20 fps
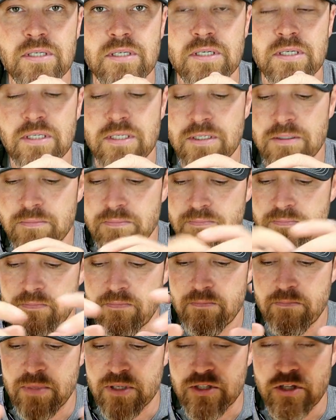
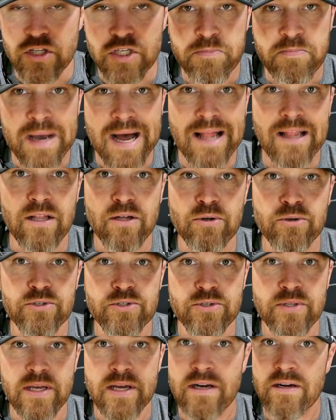But those pilot holes
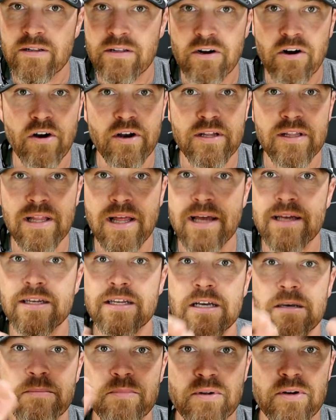are there, they're already
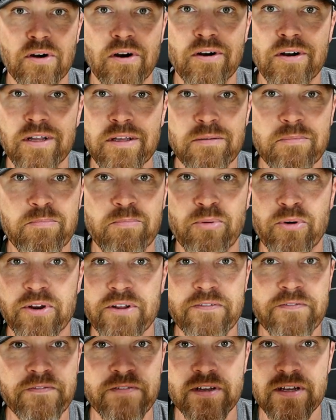lined up, they're already
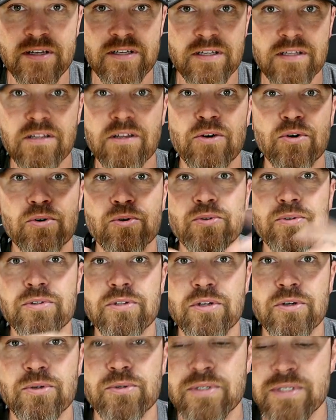pre-fit to the
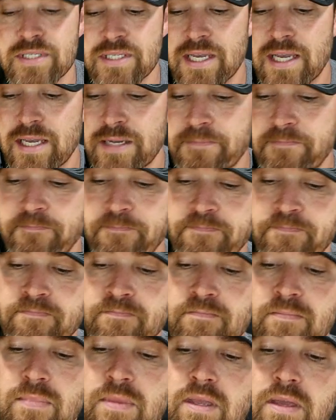whole design,
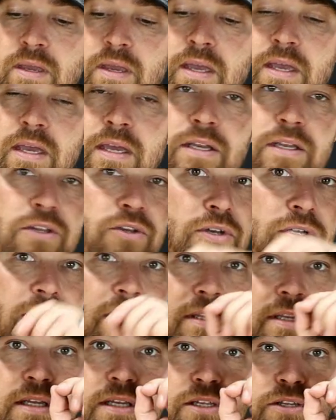and you
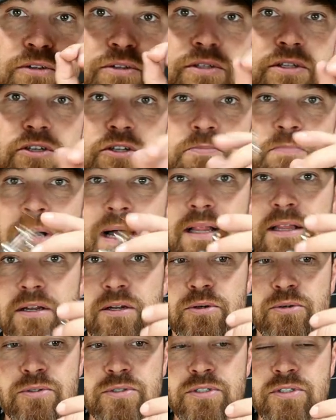can then use those pilot
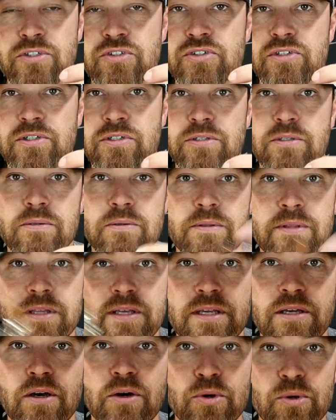holes to drill
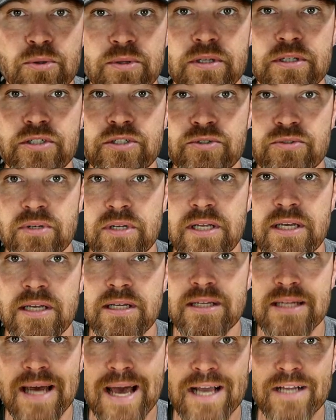the hole that you
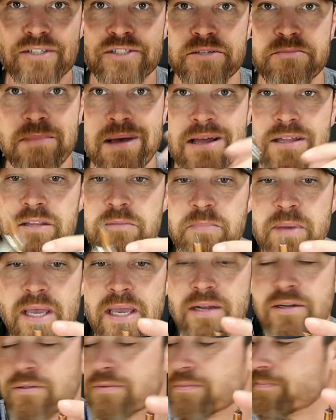need to actually mount the
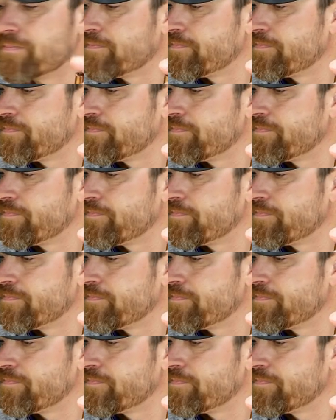panel.